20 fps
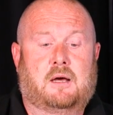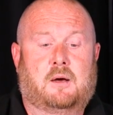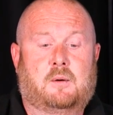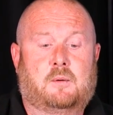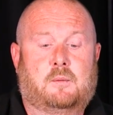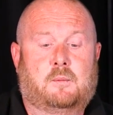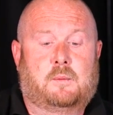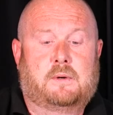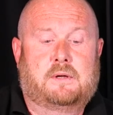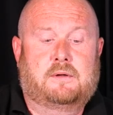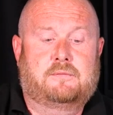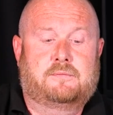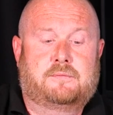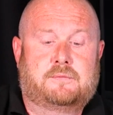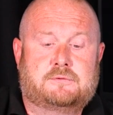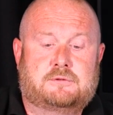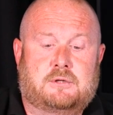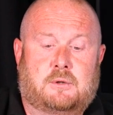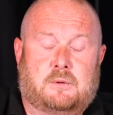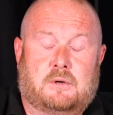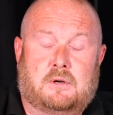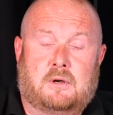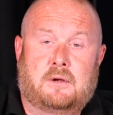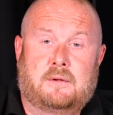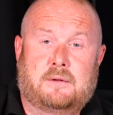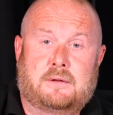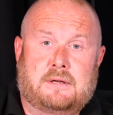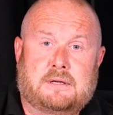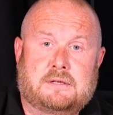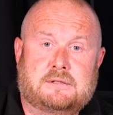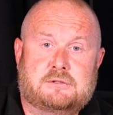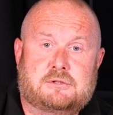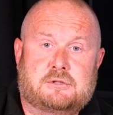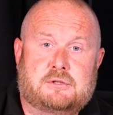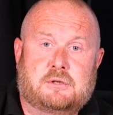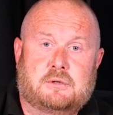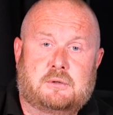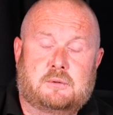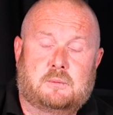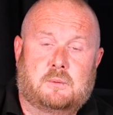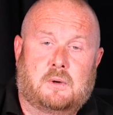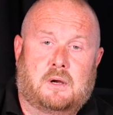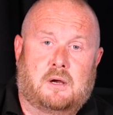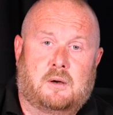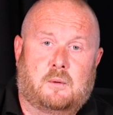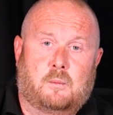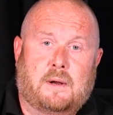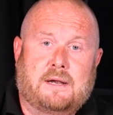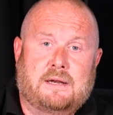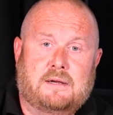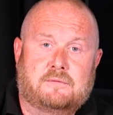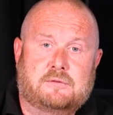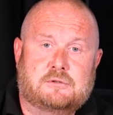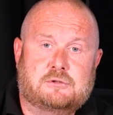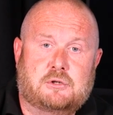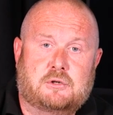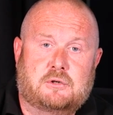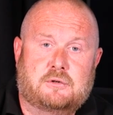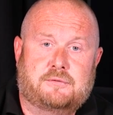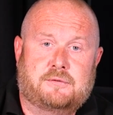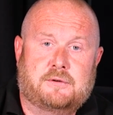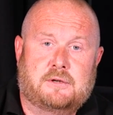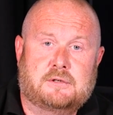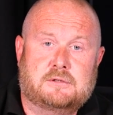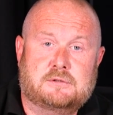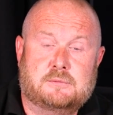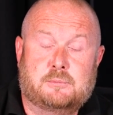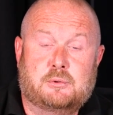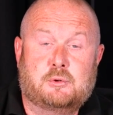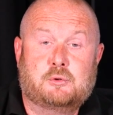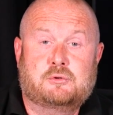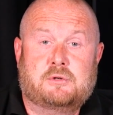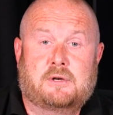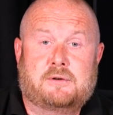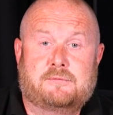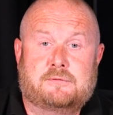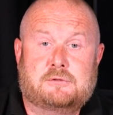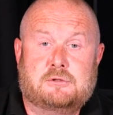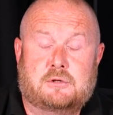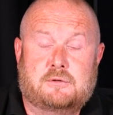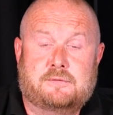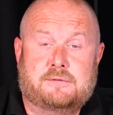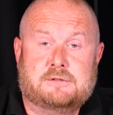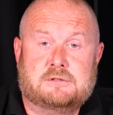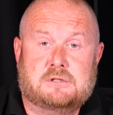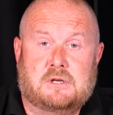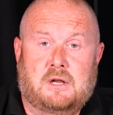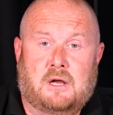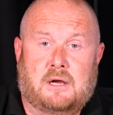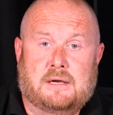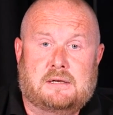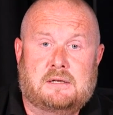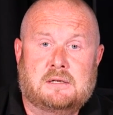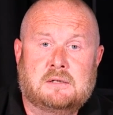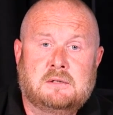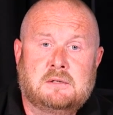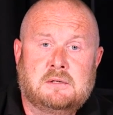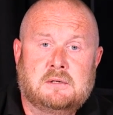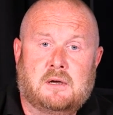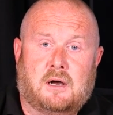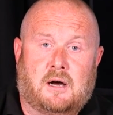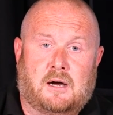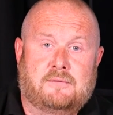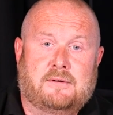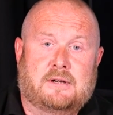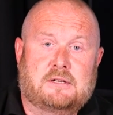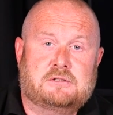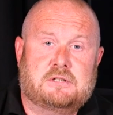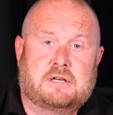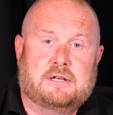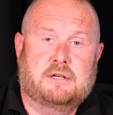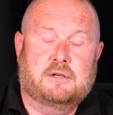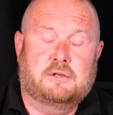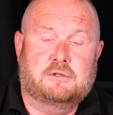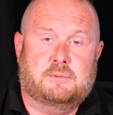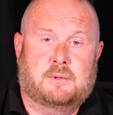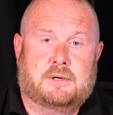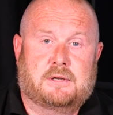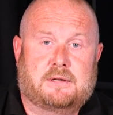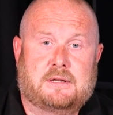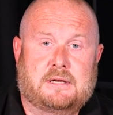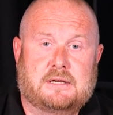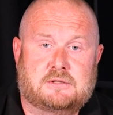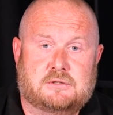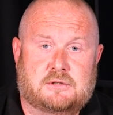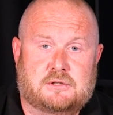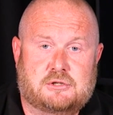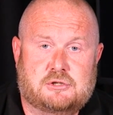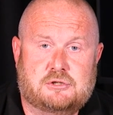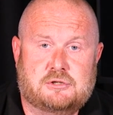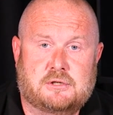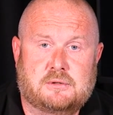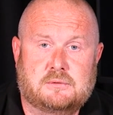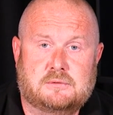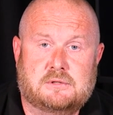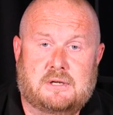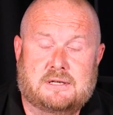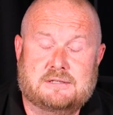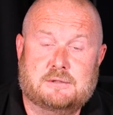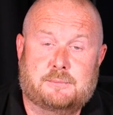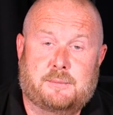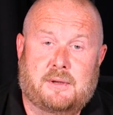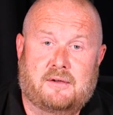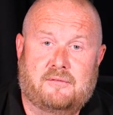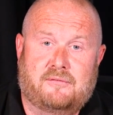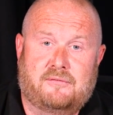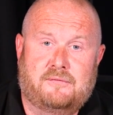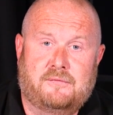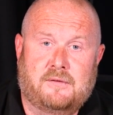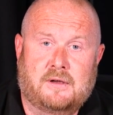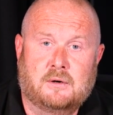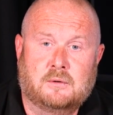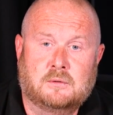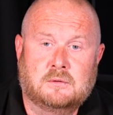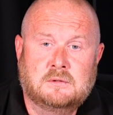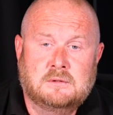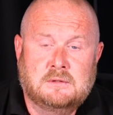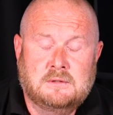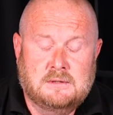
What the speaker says: we've sold a lot of these to wedding photographers and portrait photographers alike. I've actually used one of these on a shoot as a bit of fill.